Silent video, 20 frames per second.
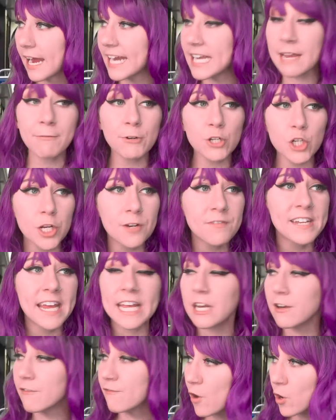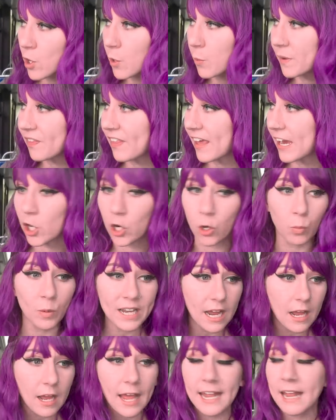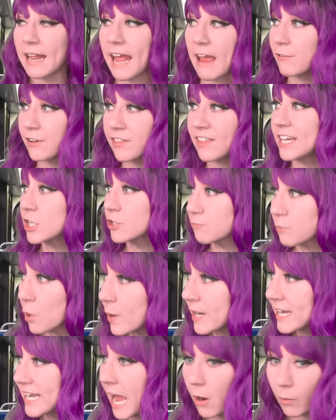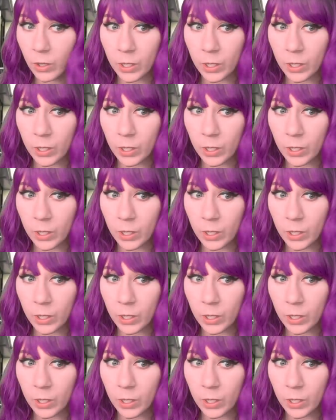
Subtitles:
I never should have taken a photo with that girl. What? Everything is ruined now.